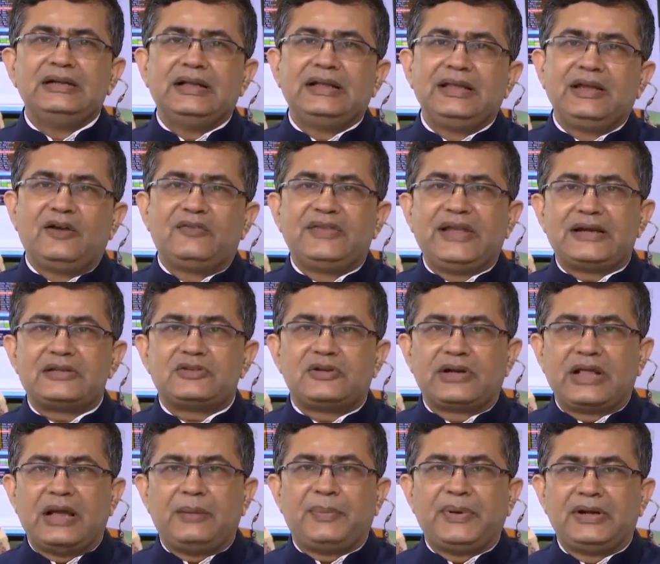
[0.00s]
Nothing of that
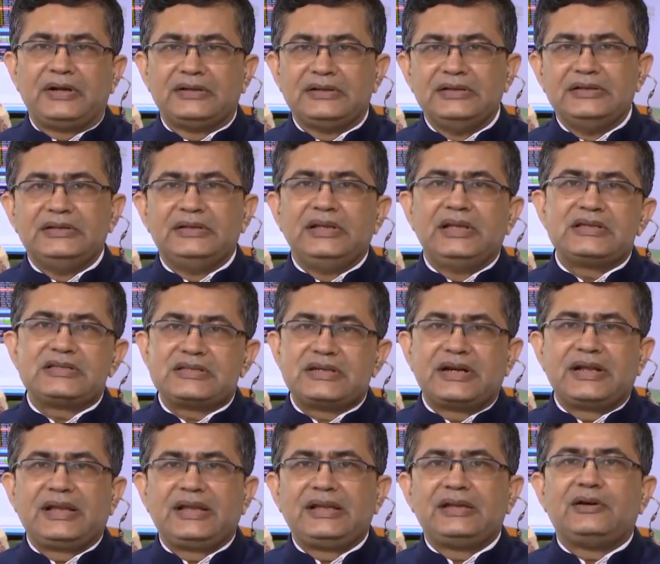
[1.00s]
sort happened.
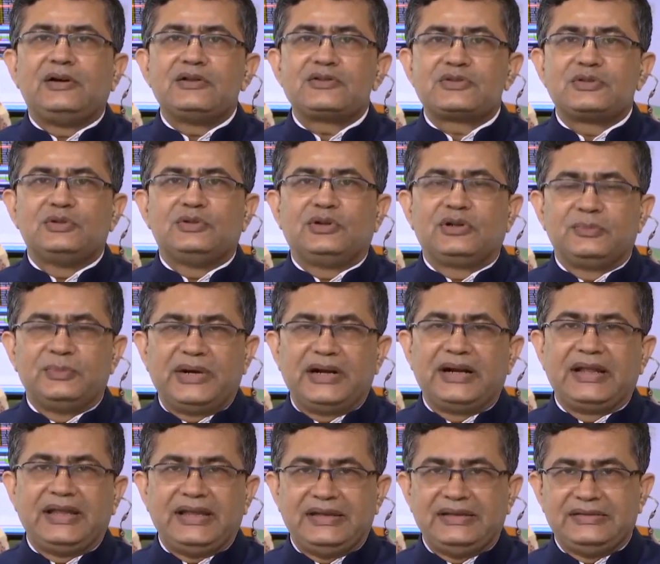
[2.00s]
Yesterday, also on
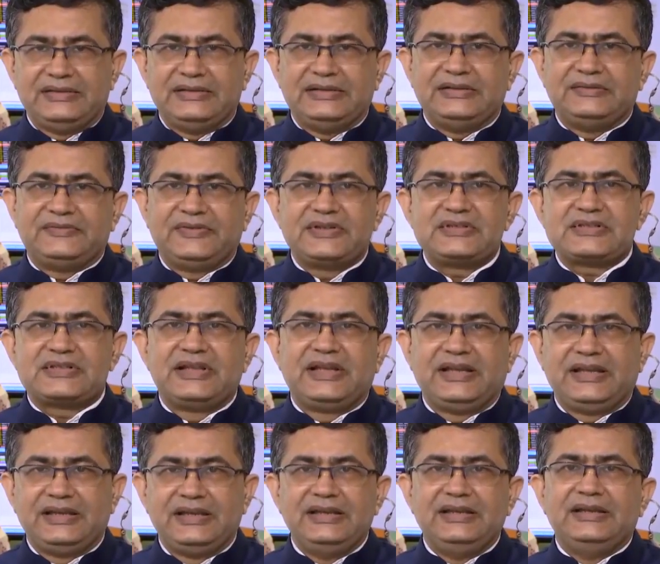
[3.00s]
Monday, first
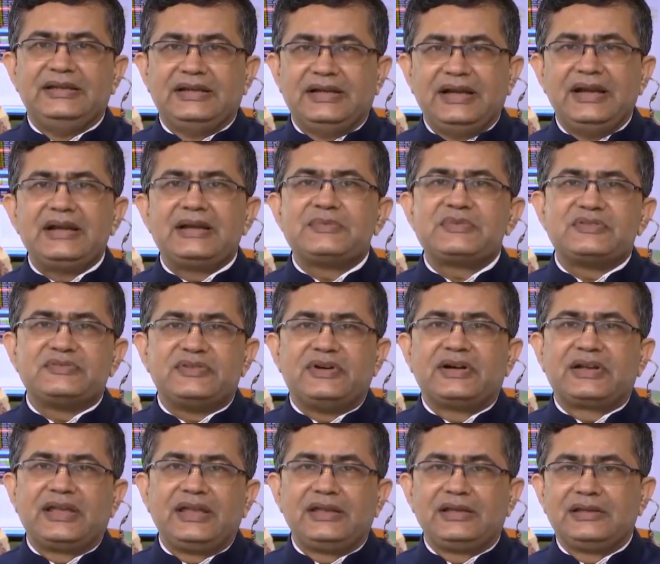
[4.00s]
day in terms of
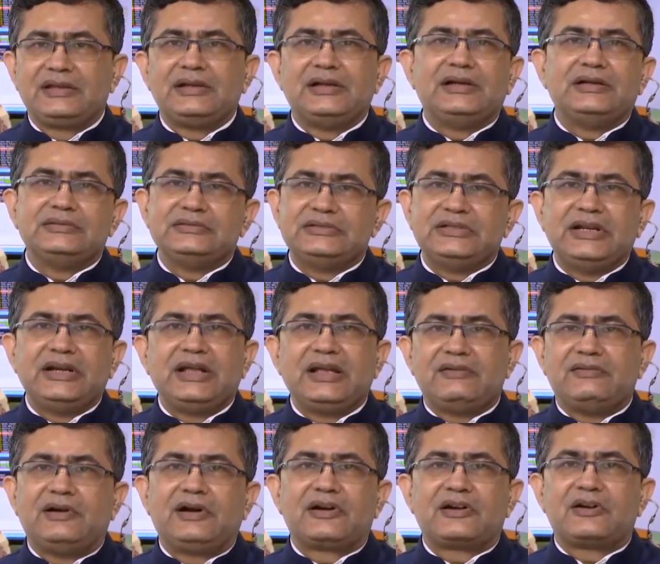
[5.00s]
working,
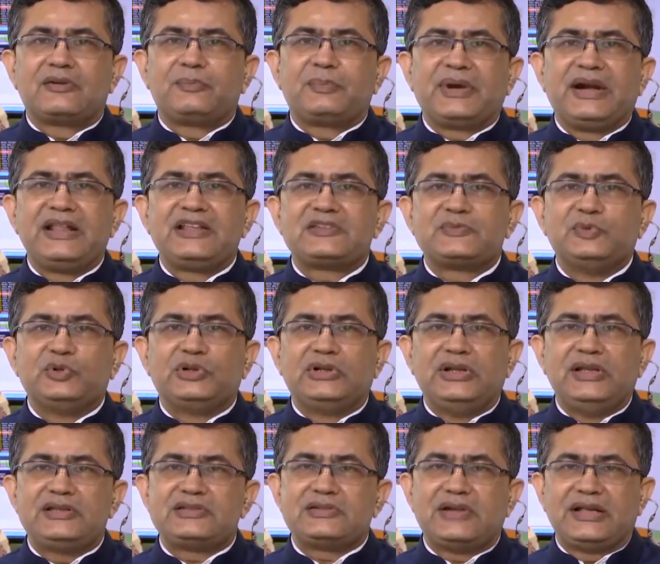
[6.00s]
India worked pretty smoothly.